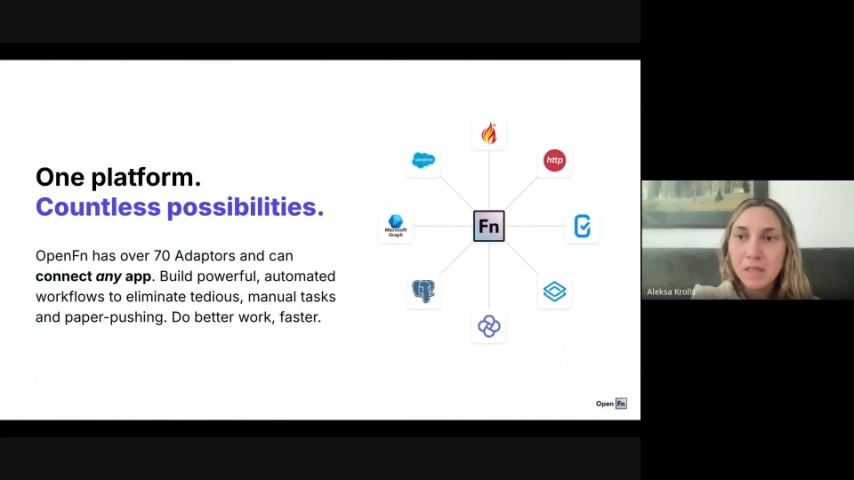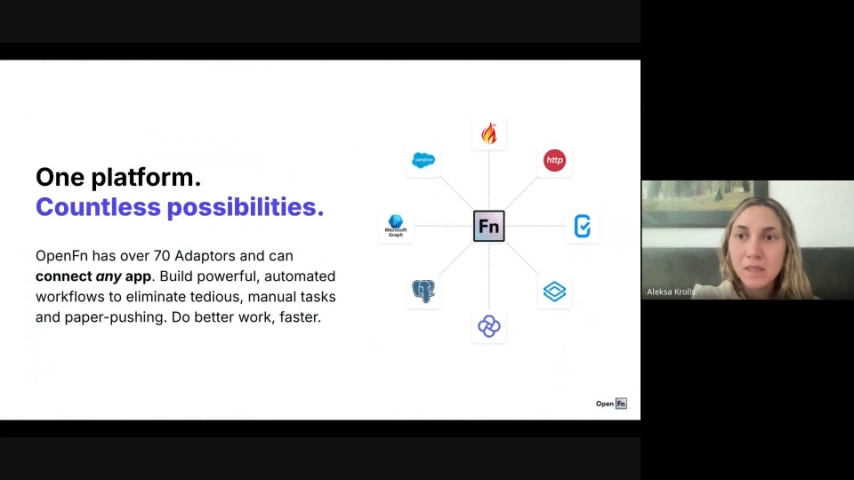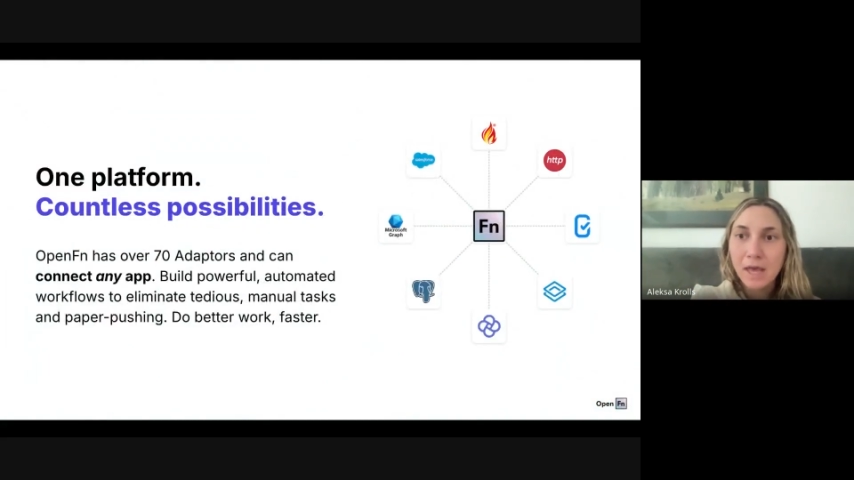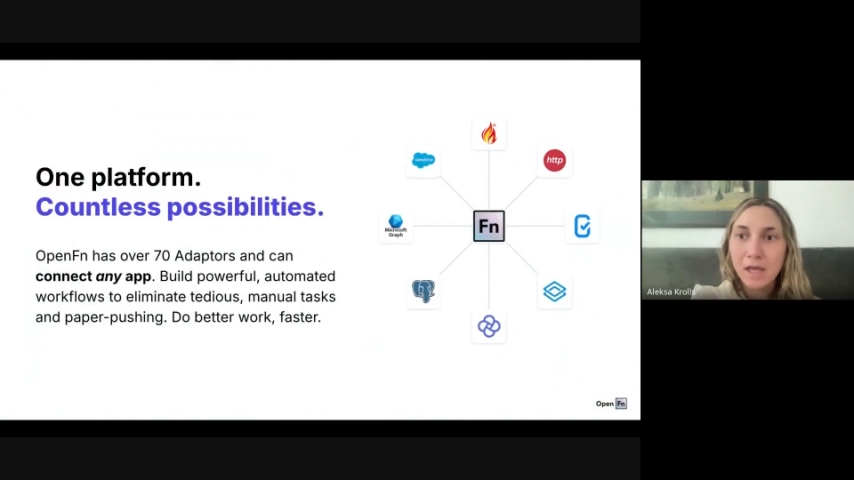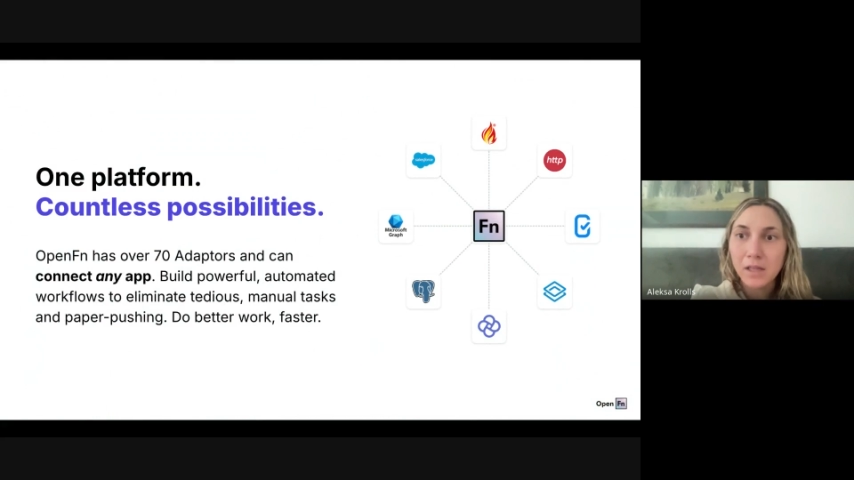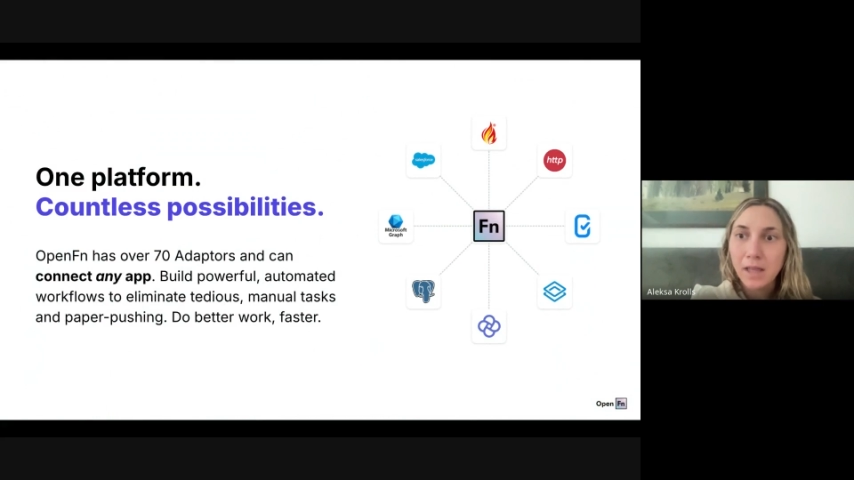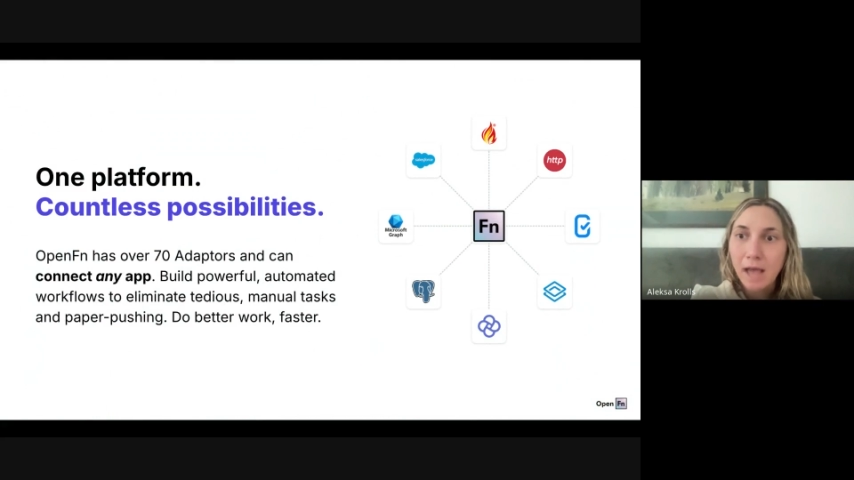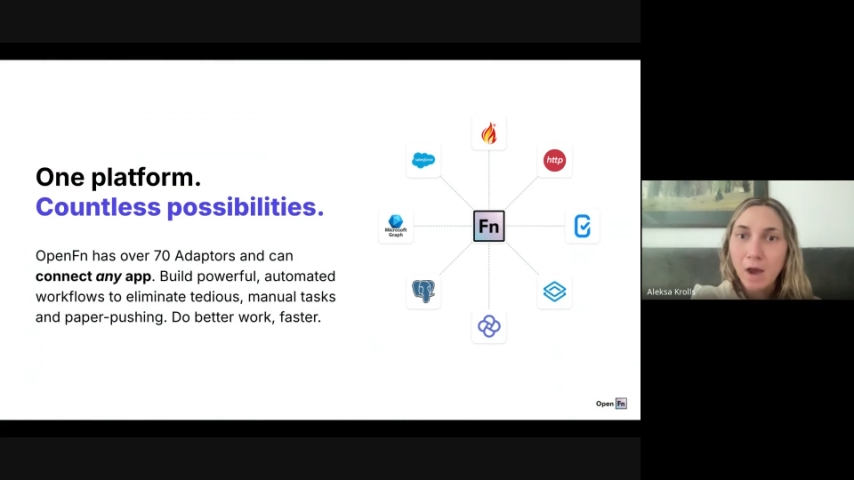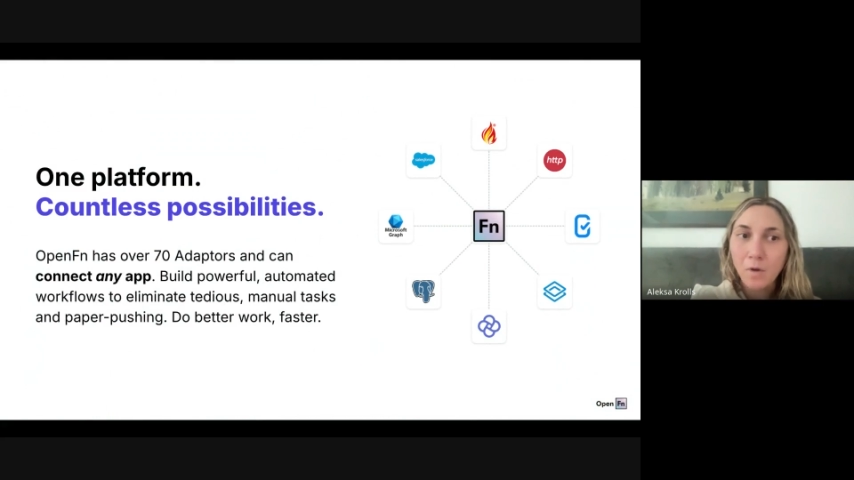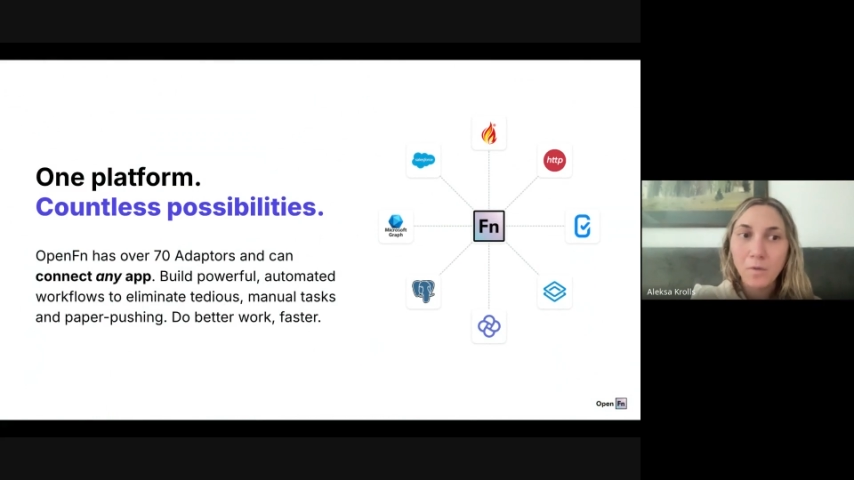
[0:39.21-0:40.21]
that
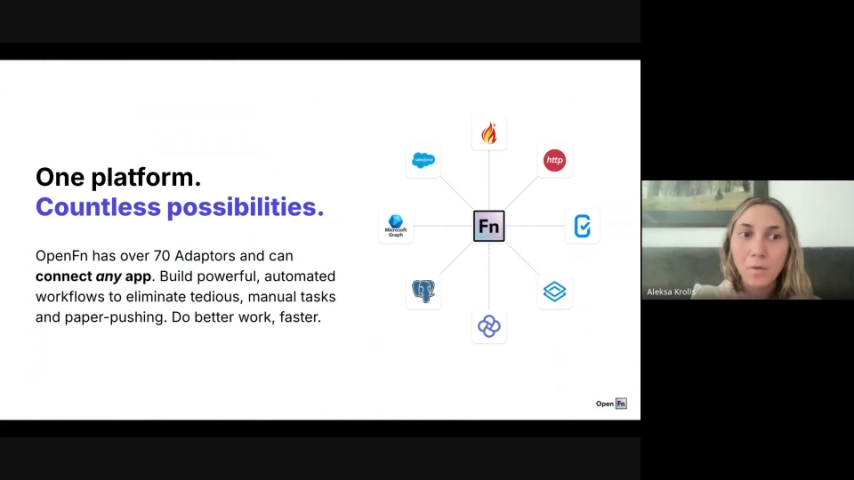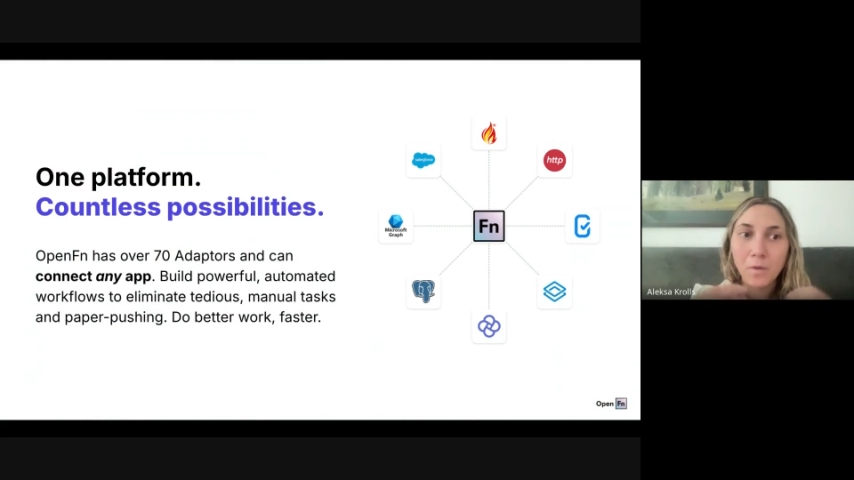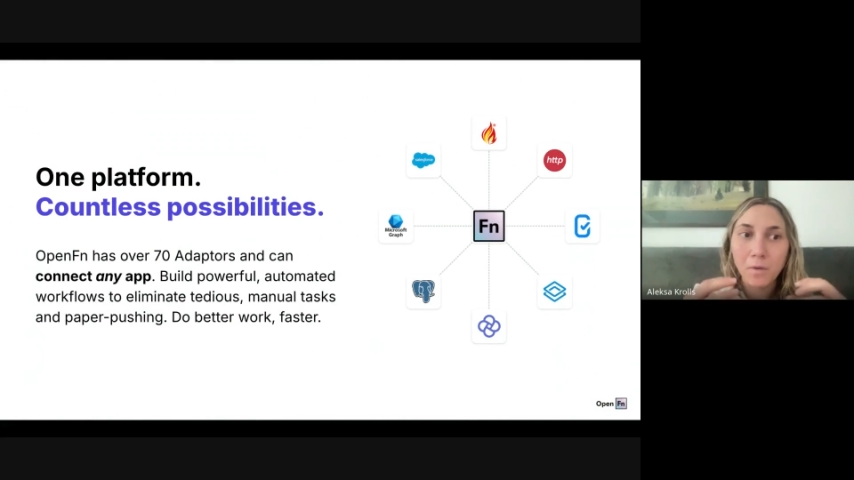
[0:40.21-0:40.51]
allow